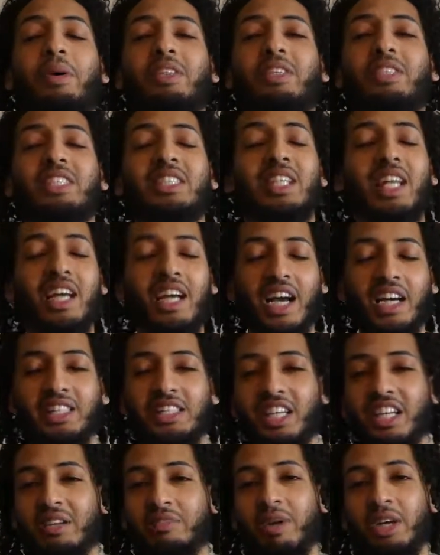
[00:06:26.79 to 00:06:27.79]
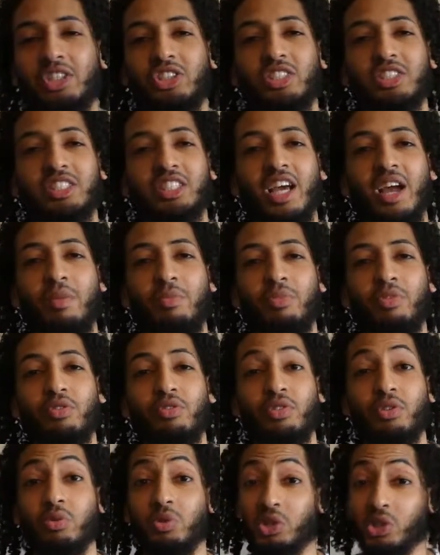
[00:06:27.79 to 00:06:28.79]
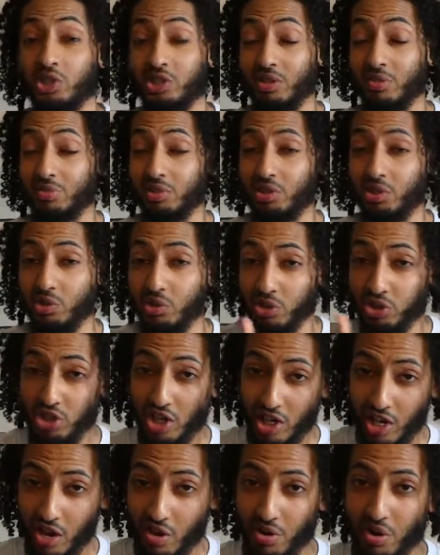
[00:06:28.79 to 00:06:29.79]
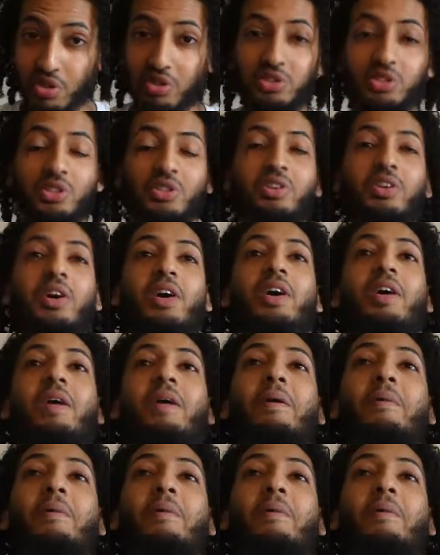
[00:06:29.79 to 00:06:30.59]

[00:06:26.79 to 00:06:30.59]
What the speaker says: But just like I did in my Shazam review, which is something you should check out also,